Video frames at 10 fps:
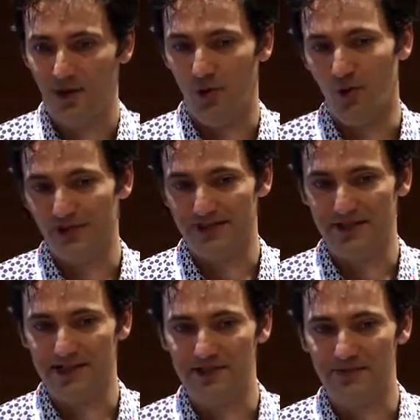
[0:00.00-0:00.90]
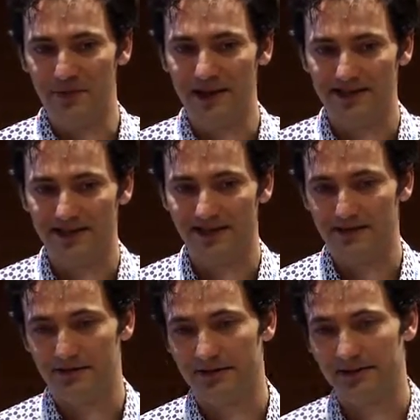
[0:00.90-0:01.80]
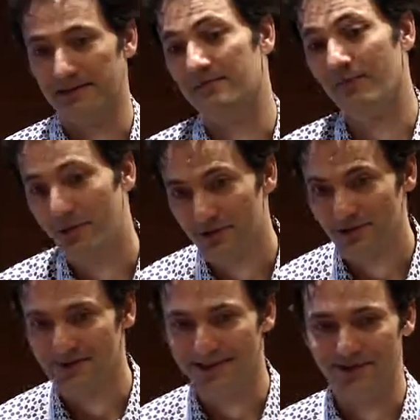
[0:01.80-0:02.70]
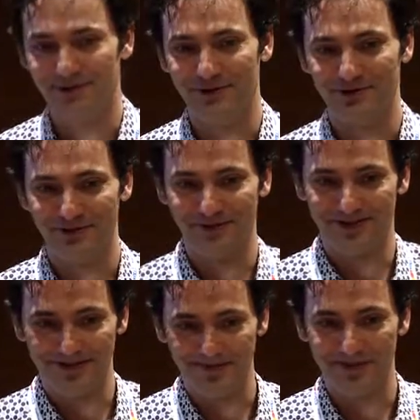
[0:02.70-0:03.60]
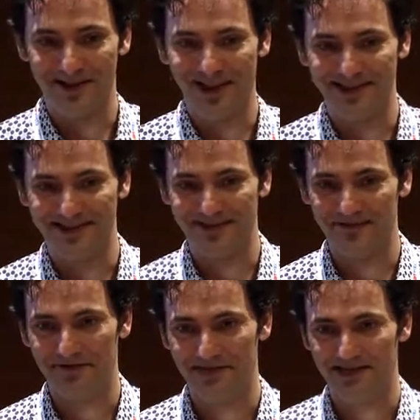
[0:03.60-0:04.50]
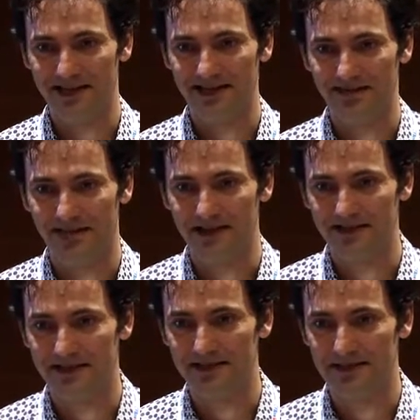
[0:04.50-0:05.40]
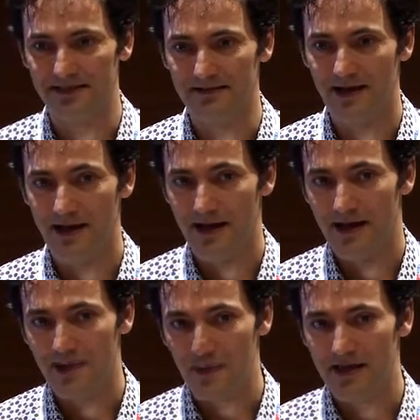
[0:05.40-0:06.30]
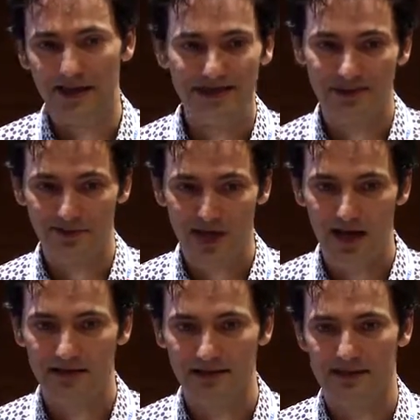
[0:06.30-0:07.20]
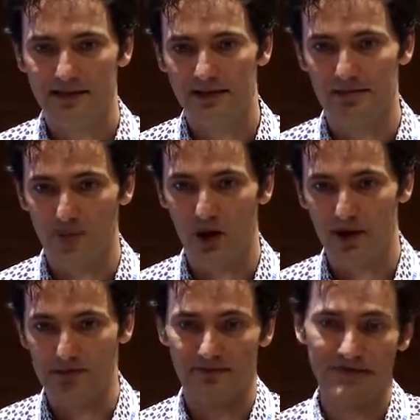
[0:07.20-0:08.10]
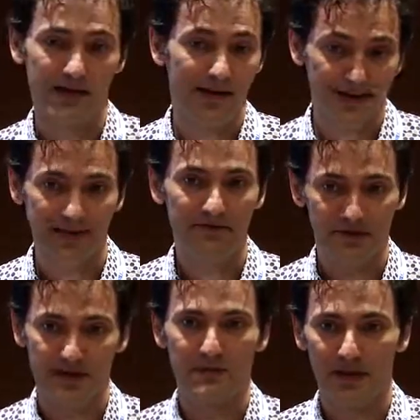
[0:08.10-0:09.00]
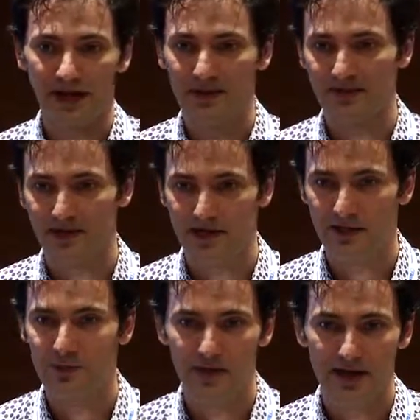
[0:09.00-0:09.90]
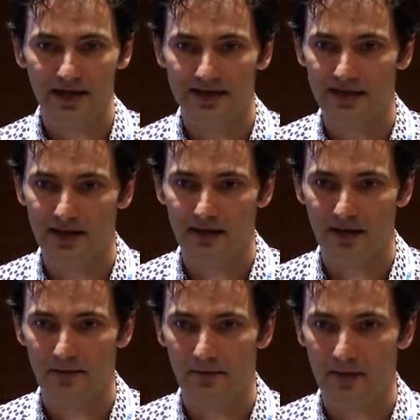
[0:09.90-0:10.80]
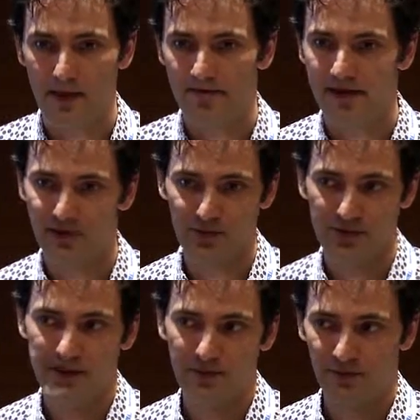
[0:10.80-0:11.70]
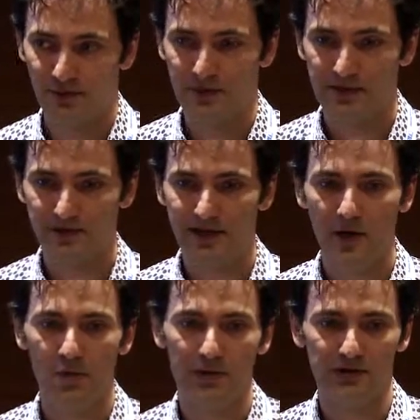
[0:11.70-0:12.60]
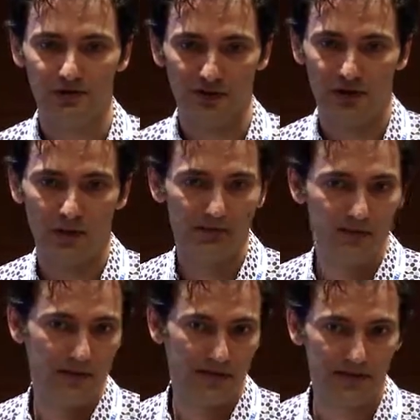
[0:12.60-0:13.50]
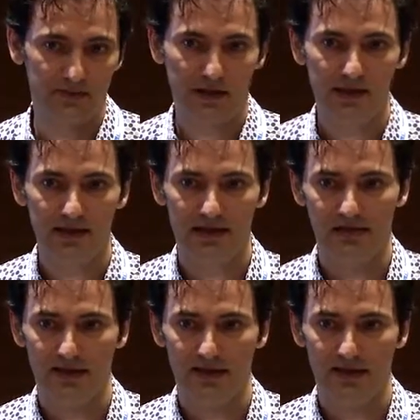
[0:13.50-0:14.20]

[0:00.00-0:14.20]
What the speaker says: OECD-based countries unfortunately will use slightly different set of assays, but that's the reality. Unless everything becomes harmonized, Effectopedia will be really open to adopt as many